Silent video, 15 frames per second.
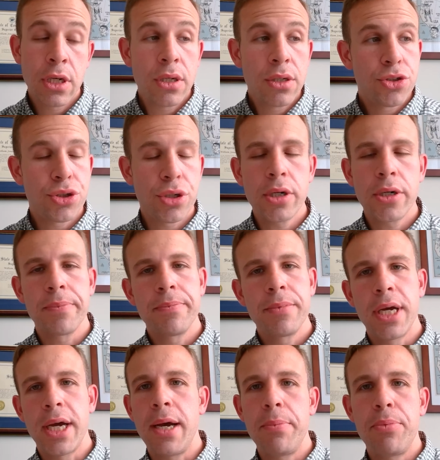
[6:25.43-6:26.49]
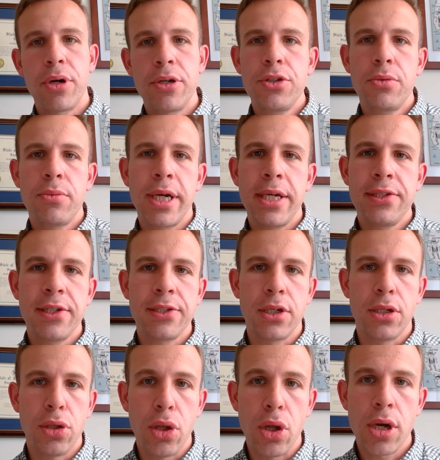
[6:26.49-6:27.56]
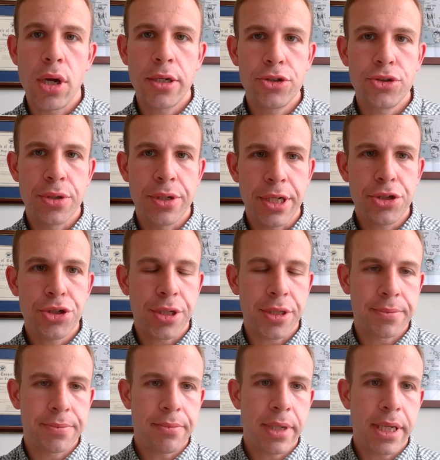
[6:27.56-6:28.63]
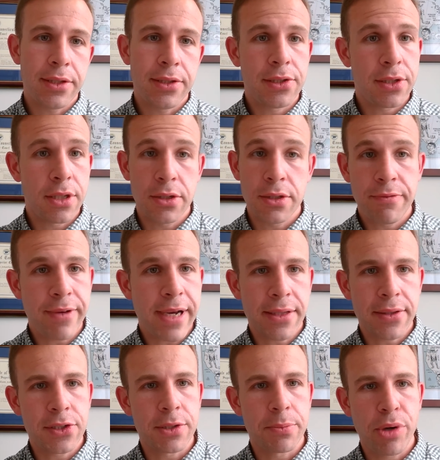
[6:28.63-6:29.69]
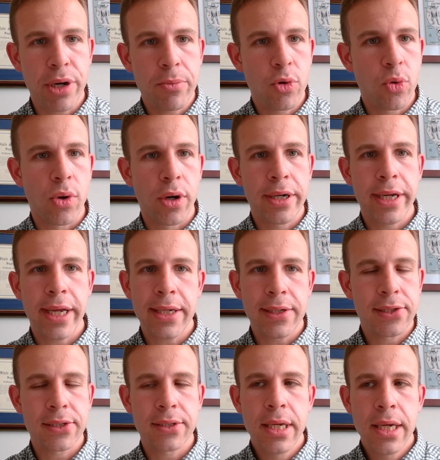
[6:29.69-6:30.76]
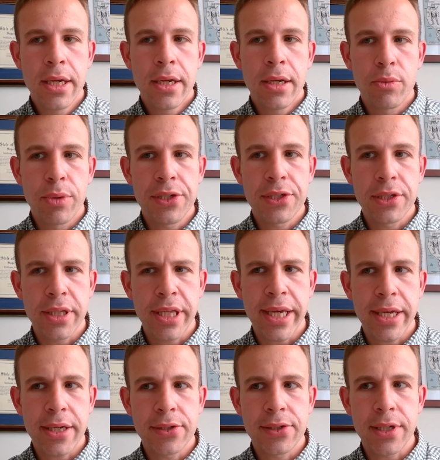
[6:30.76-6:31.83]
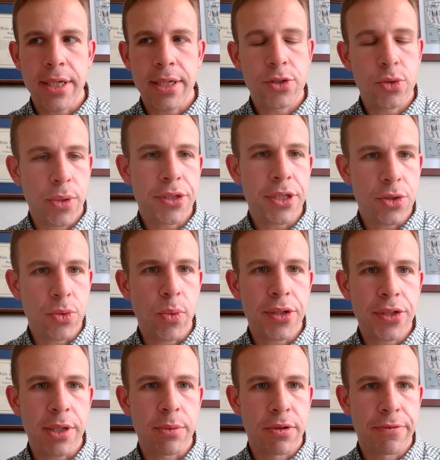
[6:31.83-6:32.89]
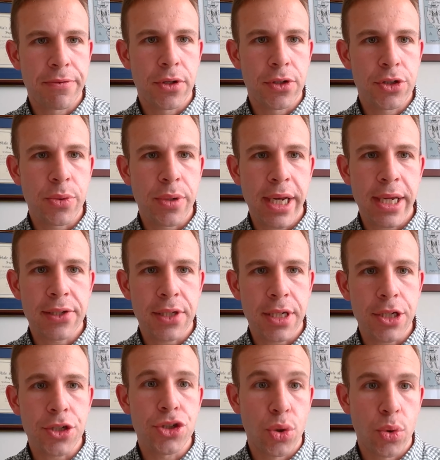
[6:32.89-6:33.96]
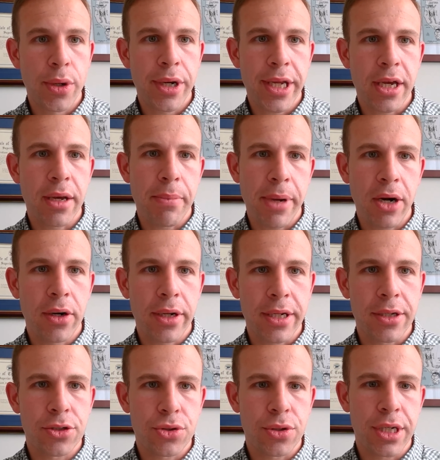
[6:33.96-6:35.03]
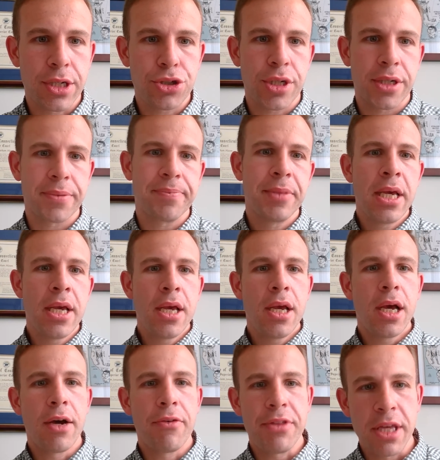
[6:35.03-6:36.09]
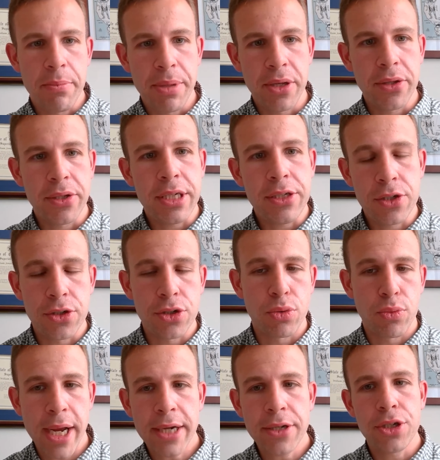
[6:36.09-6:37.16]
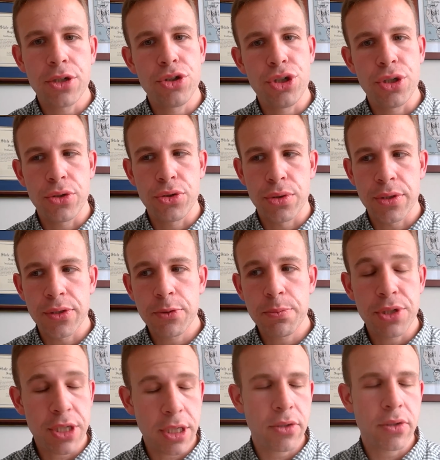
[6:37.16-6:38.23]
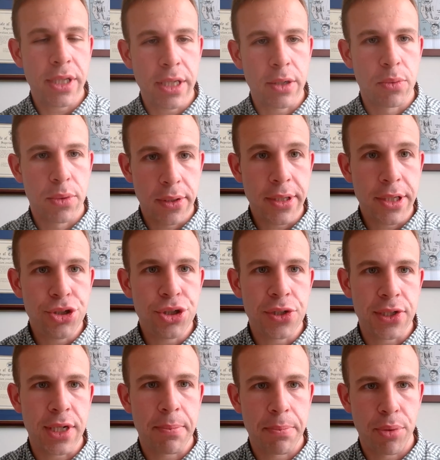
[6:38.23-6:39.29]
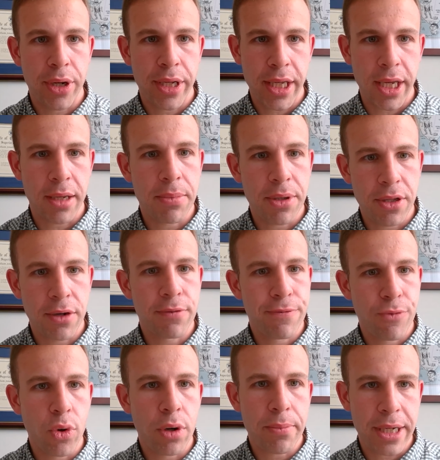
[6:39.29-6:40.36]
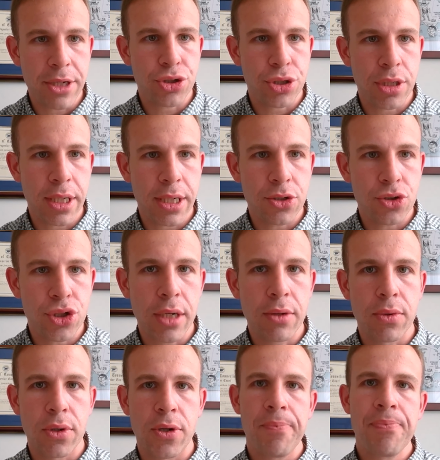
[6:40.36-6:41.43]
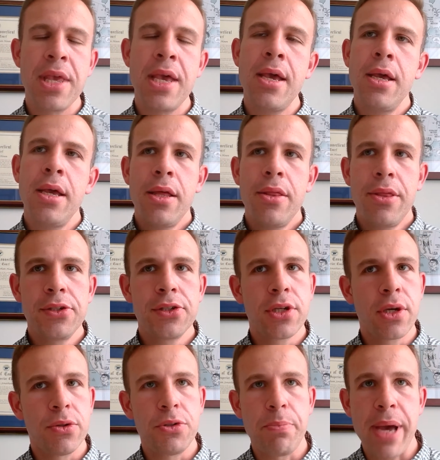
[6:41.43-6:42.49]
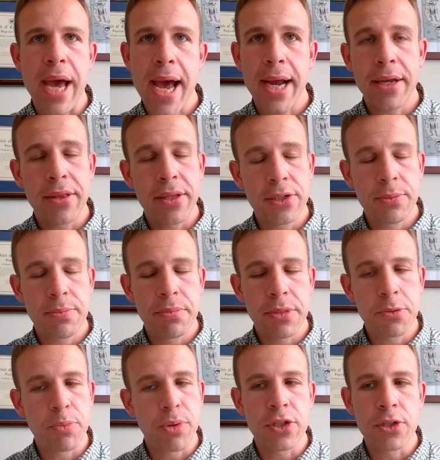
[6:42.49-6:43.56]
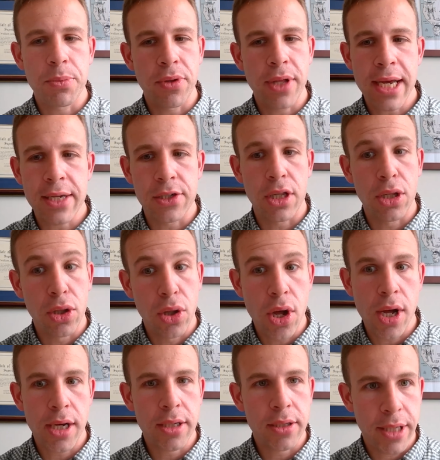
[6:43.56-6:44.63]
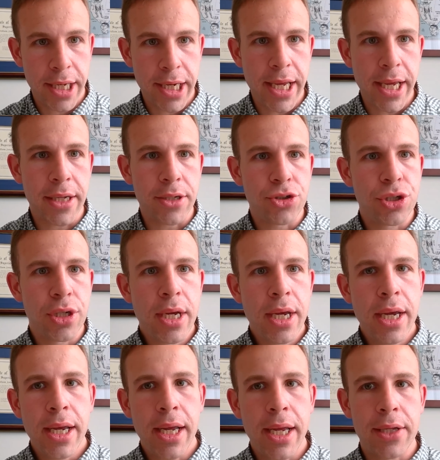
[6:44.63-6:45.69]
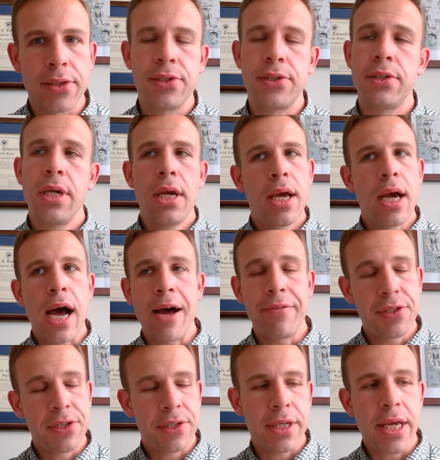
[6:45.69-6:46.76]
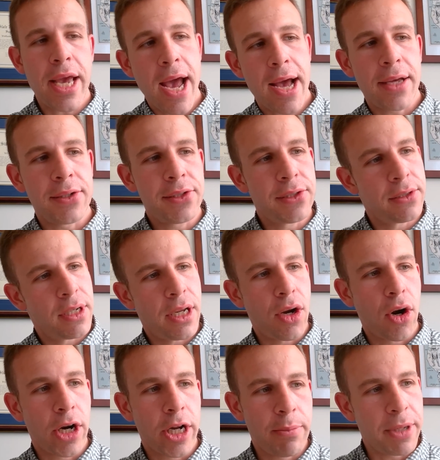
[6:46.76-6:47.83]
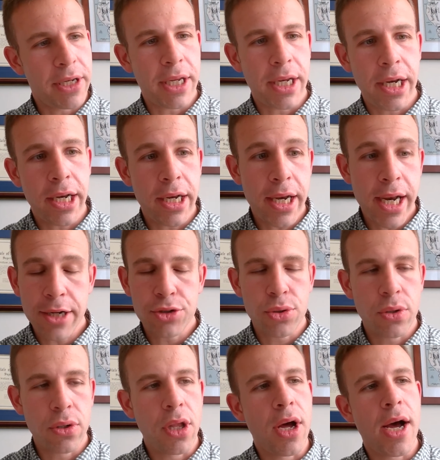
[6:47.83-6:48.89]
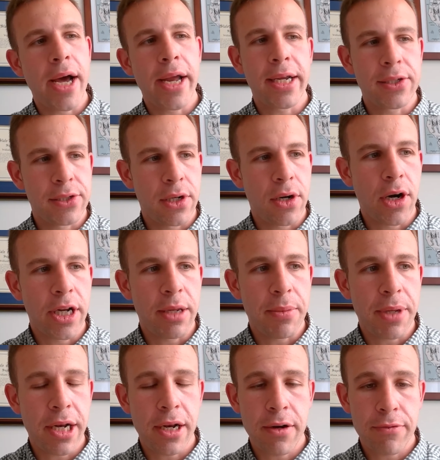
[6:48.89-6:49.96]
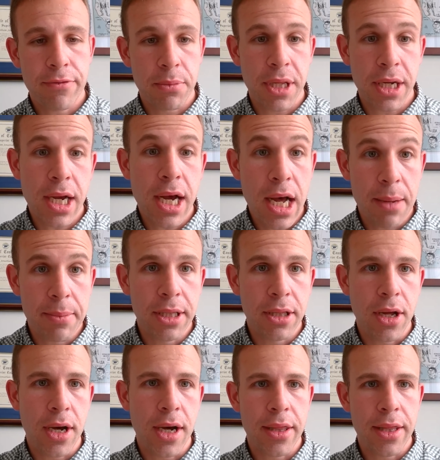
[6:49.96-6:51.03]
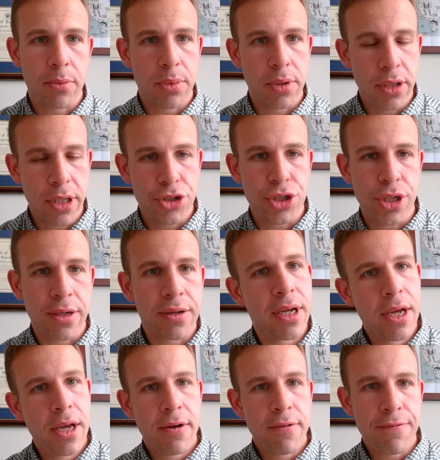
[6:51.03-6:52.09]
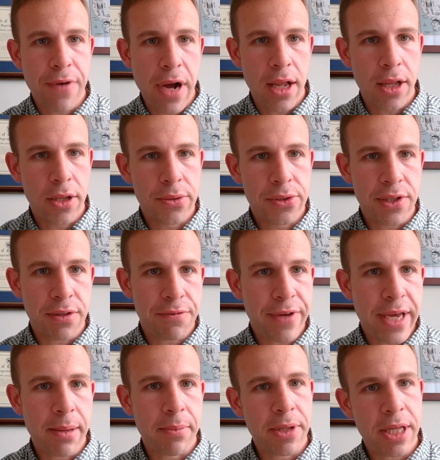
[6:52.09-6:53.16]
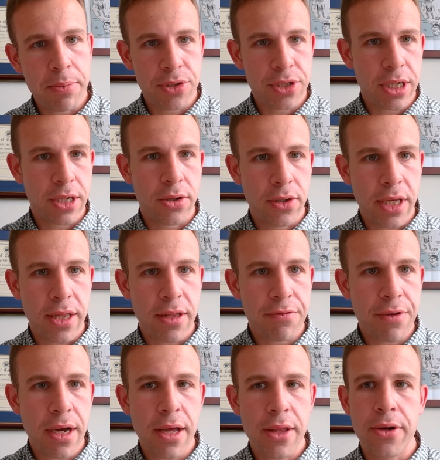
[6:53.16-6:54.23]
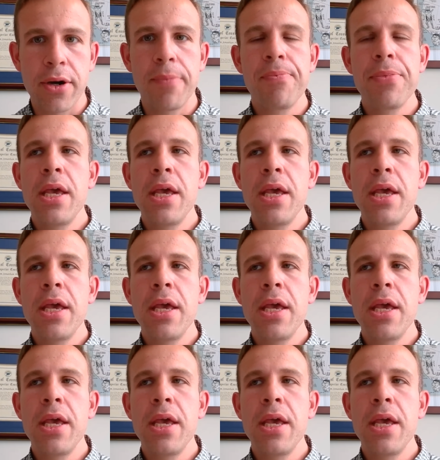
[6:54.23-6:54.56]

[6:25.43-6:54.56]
Sure. Parental rights has a long tradition. In fact, the Supreme Court, as recently as 2020, referred to it as an enduring American tradition of the ability to direct your children's, particularly their religious upbringing, but their formation in general. This goes back, this principle has a long lineage. It's obviously has an argument in it in natural law. It has an argument in it from the common law that religion follows the family, particularly the father.